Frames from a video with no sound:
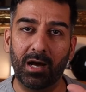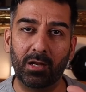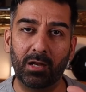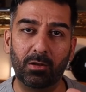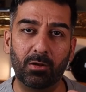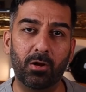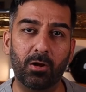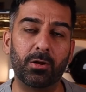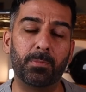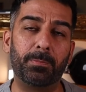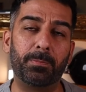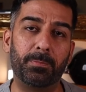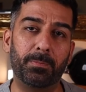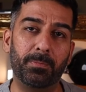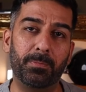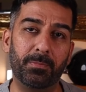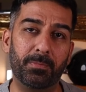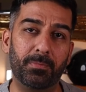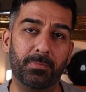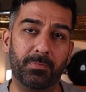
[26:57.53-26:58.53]
A lot of
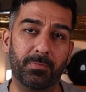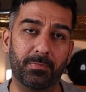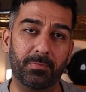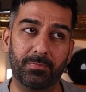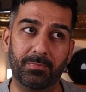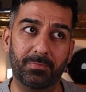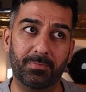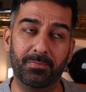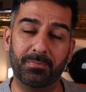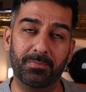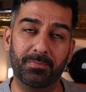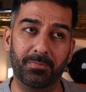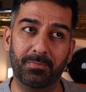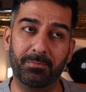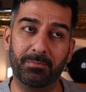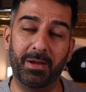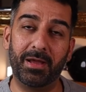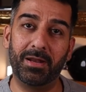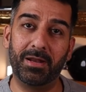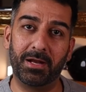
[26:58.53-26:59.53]

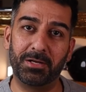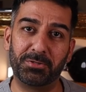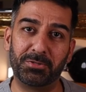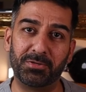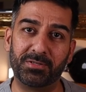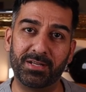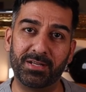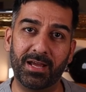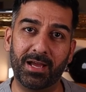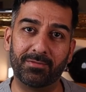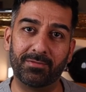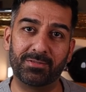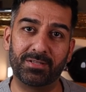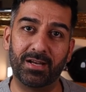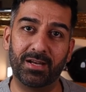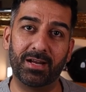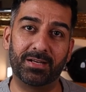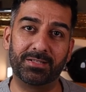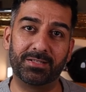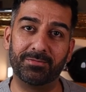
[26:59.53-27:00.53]
men, I should say, have
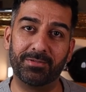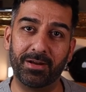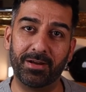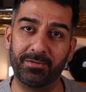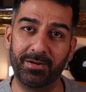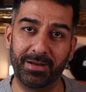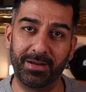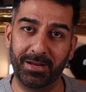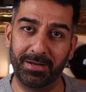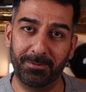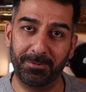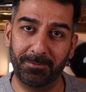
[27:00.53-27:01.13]
selective hearing